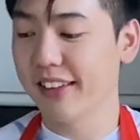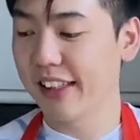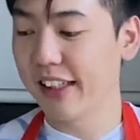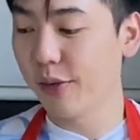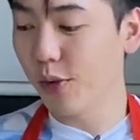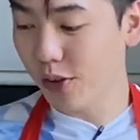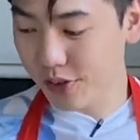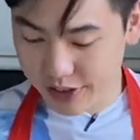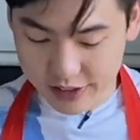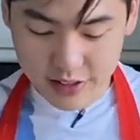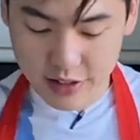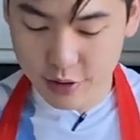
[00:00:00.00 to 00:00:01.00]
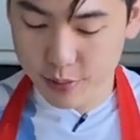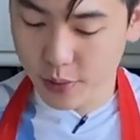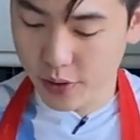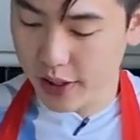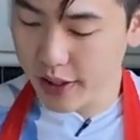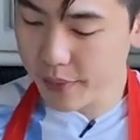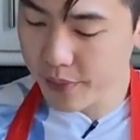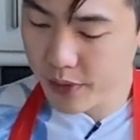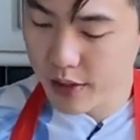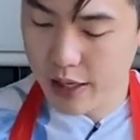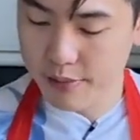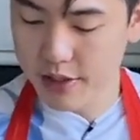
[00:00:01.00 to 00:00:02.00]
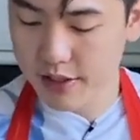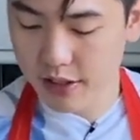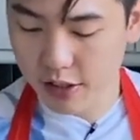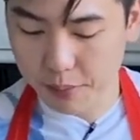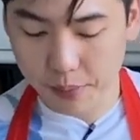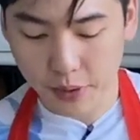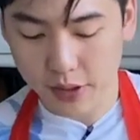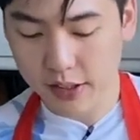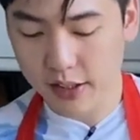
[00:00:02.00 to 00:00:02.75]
the water is still boiling, I'm just gonna put